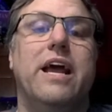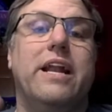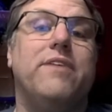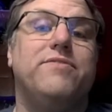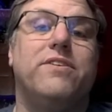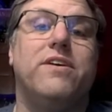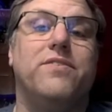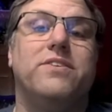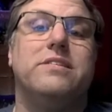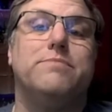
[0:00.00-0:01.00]
And after
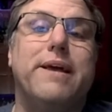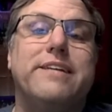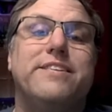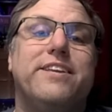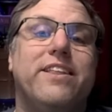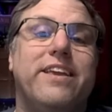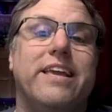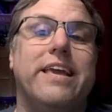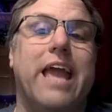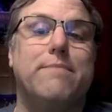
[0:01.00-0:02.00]
all, this is basically
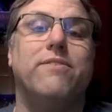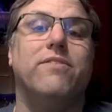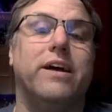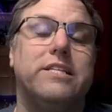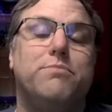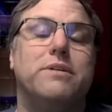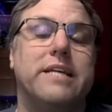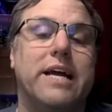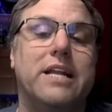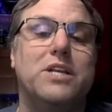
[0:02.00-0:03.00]
a game of let's
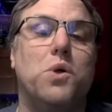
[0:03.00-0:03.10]
pretend,